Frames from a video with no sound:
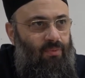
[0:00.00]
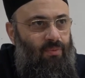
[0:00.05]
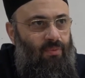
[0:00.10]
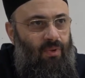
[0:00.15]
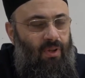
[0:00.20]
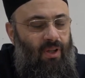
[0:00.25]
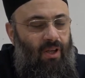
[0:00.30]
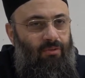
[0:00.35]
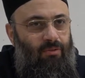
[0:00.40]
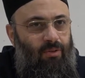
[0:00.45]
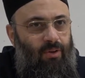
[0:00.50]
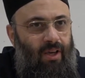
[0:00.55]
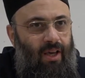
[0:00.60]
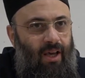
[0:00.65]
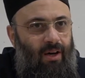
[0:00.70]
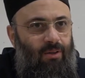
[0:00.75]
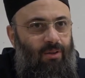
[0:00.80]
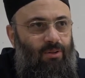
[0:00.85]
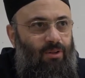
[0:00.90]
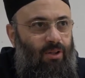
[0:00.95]
If we
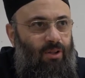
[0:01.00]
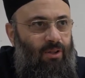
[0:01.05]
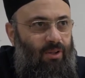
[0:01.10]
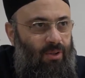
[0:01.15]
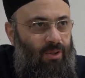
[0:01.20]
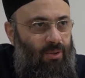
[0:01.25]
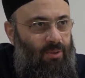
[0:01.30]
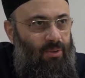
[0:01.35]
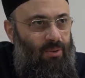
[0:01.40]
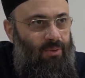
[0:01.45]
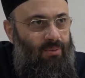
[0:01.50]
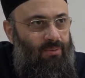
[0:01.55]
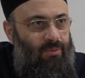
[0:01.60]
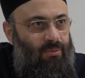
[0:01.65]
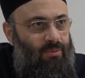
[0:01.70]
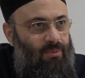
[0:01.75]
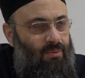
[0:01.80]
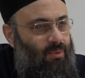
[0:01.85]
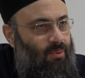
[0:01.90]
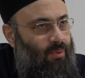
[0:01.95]
count on you,
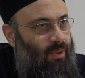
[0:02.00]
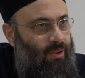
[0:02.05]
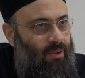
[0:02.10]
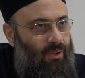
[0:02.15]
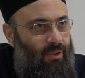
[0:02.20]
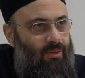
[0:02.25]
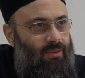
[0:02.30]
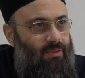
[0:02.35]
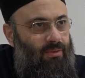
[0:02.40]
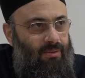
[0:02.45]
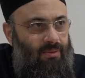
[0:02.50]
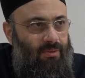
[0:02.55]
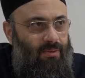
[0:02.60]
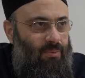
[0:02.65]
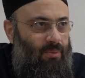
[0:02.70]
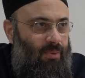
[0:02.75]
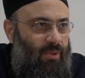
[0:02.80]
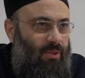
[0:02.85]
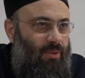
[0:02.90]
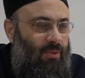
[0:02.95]
we
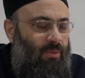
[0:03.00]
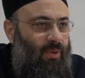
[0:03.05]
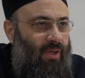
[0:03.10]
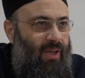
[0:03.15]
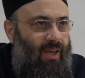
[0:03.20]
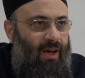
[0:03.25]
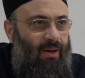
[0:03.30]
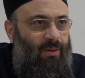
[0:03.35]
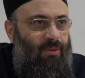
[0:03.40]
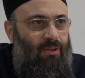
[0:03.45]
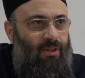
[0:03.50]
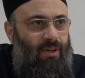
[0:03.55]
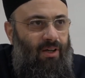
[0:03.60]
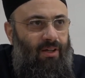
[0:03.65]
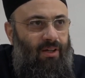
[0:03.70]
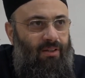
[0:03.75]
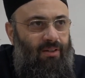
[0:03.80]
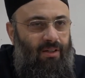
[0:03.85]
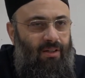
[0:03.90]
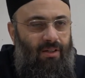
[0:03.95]
count
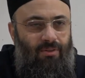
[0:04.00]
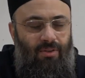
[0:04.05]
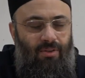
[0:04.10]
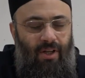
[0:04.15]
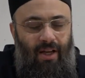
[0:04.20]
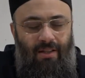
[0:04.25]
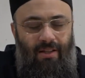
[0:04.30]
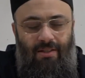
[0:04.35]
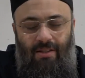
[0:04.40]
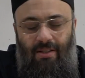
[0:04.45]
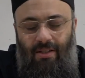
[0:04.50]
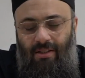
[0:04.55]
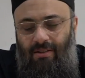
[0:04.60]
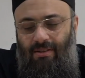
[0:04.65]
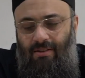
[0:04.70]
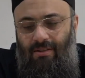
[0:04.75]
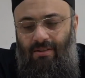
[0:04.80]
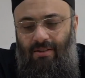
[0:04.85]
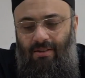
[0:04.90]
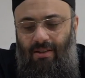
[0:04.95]
on the
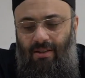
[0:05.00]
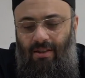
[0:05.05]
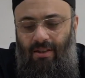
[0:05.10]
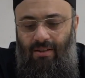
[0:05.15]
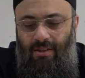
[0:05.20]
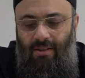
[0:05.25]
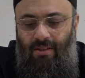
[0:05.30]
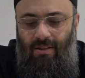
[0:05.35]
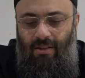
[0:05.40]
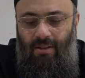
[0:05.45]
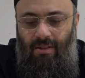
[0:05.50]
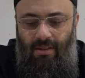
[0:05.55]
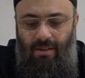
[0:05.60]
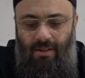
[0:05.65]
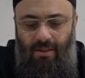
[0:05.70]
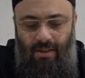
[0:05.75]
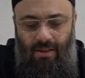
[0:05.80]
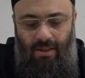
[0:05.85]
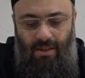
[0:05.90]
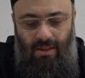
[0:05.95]
transient and the
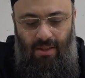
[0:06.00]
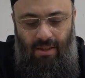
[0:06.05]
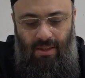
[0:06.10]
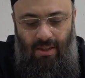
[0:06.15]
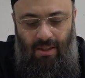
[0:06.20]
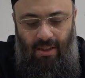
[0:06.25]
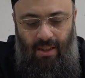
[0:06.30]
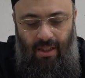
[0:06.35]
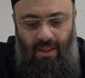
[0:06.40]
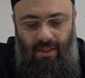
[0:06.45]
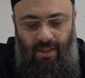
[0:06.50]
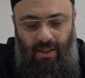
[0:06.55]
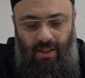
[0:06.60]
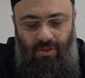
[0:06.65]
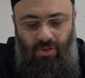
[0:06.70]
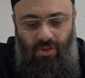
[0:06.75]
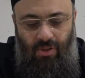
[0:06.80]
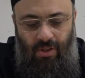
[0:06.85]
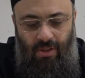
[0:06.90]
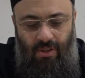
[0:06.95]

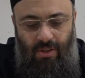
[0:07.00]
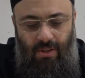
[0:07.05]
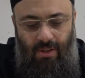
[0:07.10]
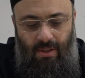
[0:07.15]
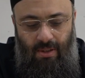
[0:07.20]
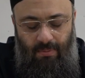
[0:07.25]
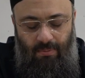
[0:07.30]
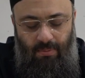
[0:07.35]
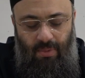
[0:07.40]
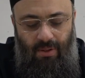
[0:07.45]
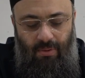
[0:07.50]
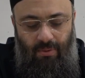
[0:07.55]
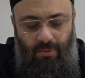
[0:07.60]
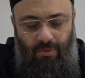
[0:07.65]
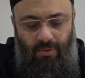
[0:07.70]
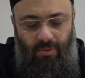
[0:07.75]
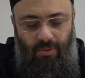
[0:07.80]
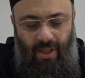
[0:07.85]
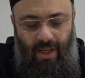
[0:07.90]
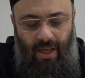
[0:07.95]
contingent. But
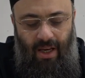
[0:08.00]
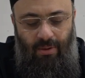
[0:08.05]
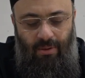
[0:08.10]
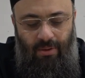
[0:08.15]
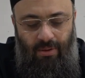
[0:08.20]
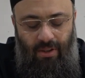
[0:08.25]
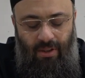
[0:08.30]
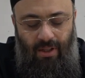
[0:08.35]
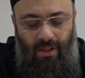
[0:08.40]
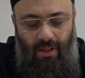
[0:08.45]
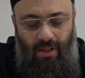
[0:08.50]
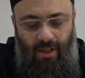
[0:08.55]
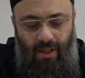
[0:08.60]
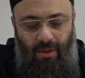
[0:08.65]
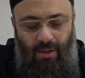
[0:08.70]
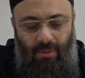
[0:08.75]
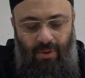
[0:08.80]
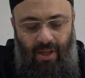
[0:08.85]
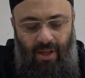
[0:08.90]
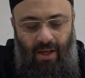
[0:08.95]
if we count on
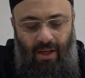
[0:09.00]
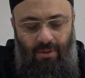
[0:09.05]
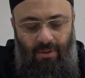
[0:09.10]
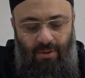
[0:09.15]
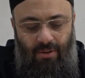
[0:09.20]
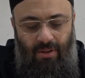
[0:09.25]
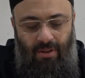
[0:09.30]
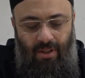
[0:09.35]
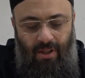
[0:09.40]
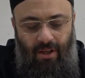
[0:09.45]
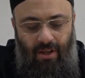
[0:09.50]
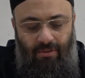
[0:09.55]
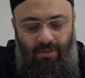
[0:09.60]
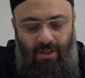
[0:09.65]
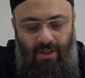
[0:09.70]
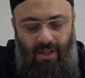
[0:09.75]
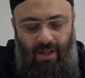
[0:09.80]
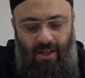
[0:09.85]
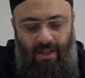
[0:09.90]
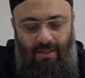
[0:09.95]
Allah, we count on the
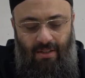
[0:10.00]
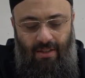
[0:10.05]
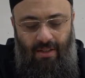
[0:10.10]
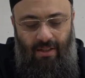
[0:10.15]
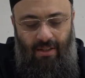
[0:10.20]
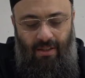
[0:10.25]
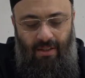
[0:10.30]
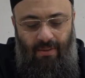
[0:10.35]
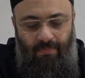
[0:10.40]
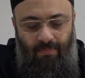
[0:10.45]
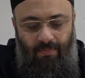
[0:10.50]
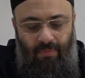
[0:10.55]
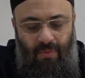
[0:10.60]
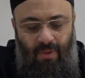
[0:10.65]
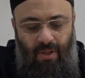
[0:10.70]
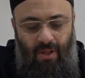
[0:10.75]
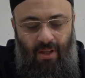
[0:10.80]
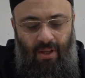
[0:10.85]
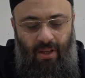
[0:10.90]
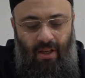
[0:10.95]
everlasting.
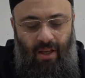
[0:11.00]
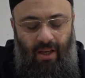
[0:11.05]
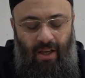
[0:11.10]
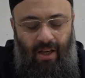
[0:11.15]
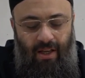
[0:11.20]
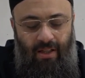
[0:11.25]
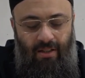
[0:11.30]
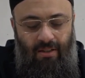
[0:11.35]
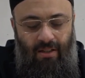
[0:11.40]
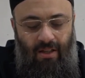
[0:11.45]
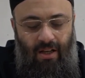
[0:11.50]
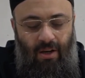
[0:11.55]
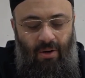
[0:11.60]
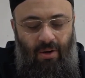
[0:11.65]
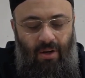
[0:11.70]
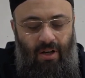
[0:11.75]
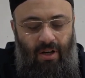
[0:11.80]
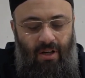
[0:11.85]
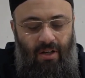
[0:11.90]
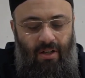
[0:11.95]
And
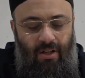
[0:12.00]
our